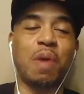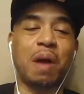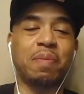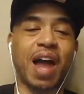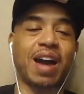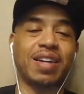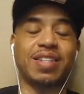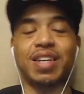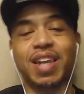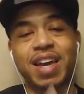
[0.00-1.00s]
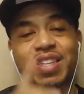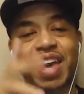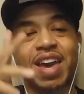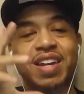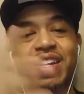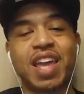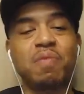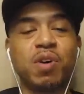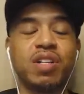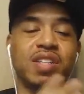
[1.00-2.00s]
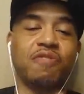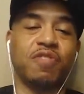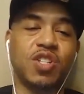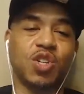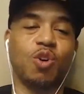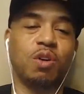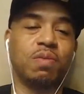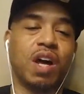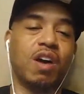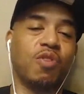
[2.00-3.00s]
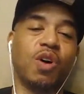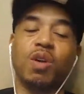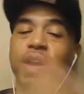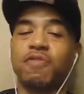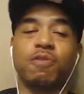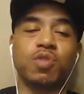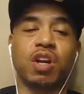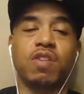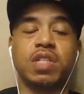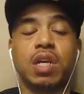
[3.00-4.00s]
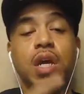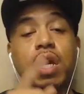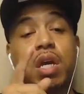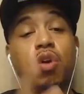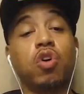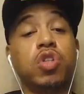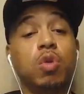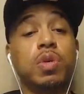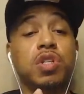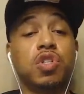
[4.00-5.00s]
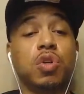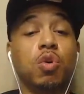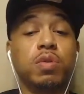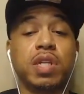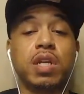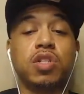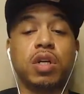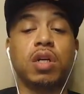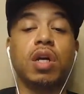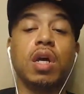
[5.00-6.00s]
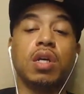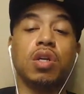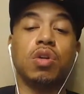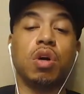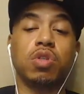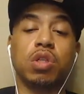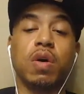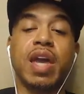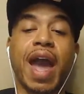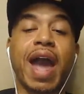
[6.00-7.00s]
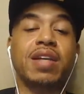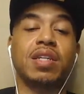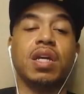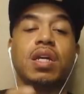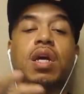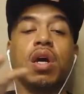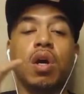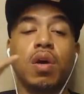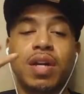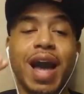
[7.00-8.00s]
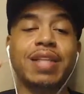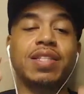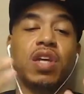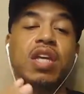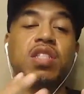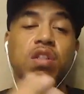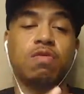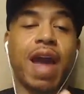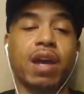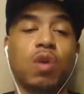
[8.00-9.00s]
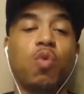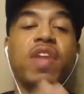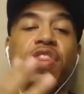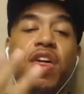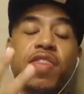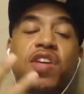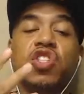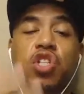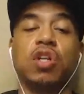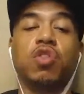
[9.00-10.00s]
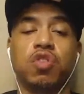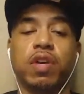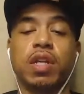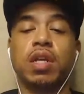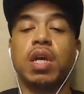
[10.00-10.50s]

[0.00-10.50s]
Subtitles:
on my block and shit like that. And the neighborhood definitely showed him love all the way from Jersey. He also was a school teacher, so he actually got to interact with the children